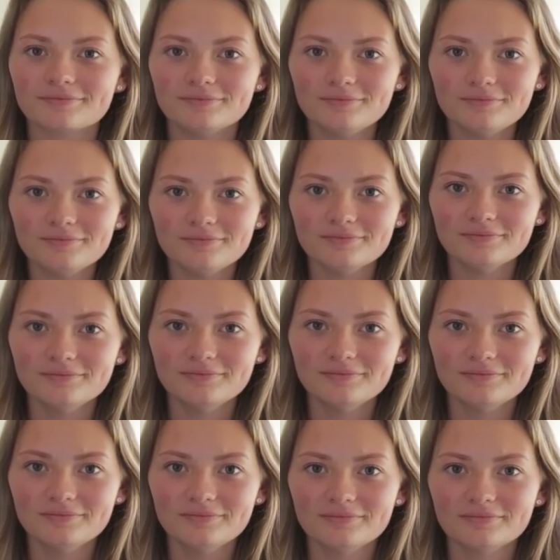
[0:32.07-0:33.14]

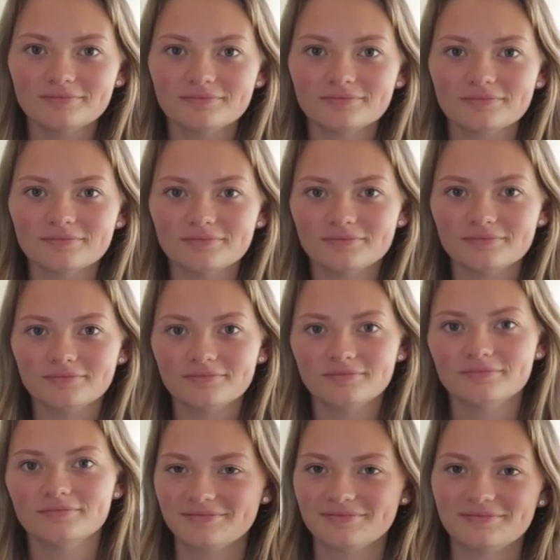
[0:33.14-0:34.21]

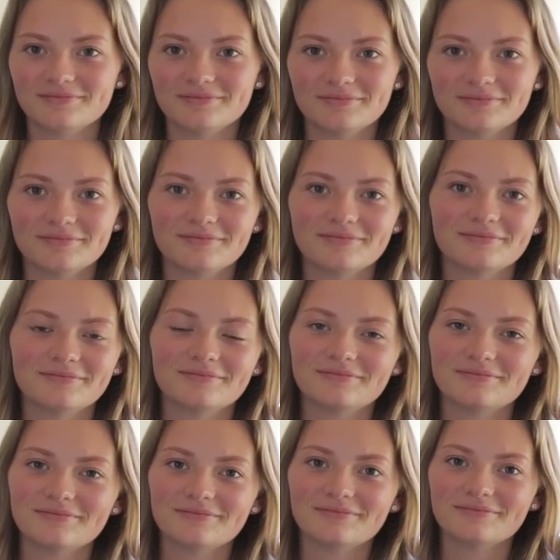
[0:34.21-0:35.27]

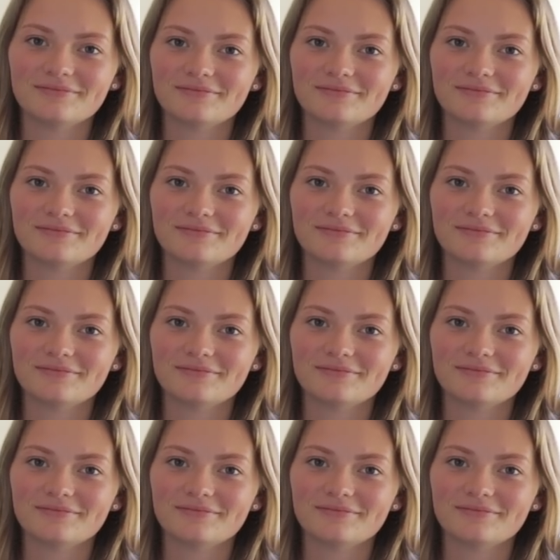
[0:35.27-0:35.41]
(not speaking)